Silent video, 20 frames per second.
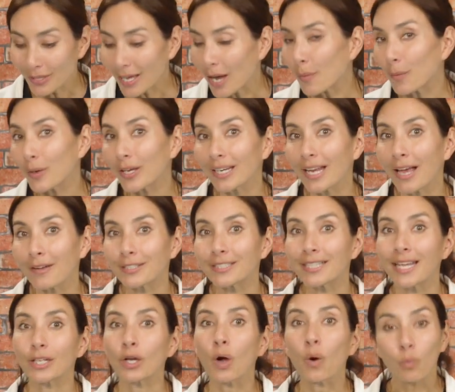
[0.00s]
that, we're going to have to
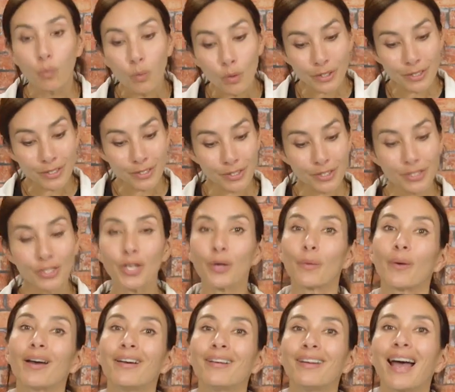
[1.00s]
take our wooden
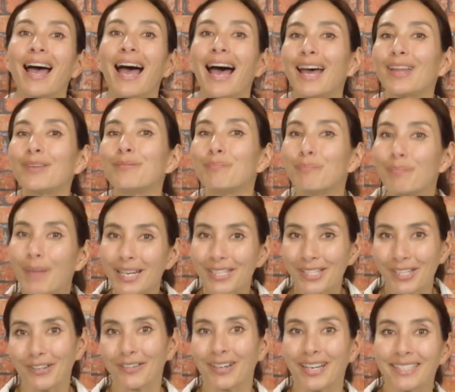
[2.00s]
skewer and
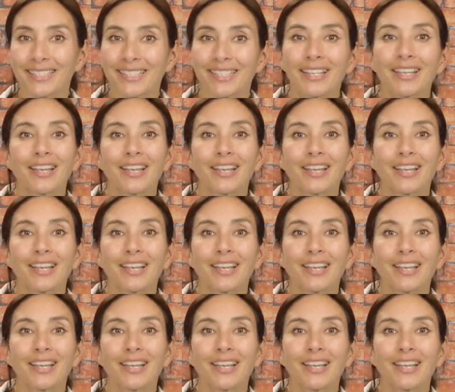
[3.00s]
measure it.